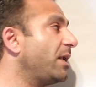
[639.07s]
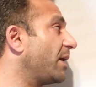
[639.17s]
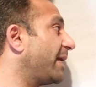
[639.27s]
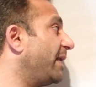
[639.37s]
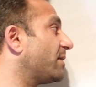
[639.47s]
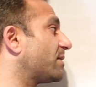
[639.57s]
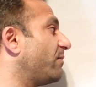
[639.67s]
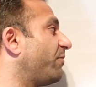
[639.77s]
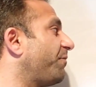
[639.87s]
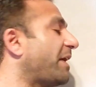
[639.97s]
and again
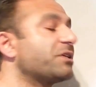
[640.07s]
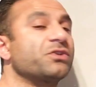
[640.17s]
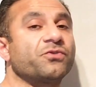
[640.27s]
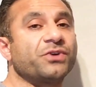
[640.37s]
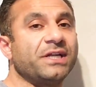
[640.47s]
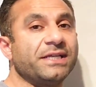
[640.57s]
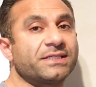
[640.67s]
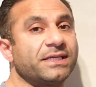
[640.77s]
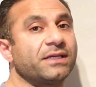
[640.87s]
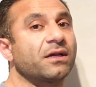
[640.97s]
some fast
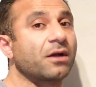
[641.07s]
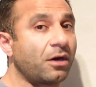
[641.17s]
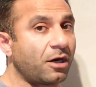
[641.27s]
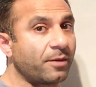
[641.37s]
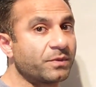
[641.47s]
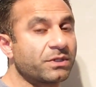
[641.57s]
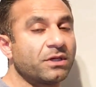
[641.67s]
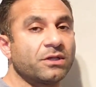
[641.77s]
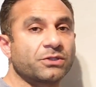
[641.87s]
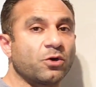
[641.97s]
releasing carbs.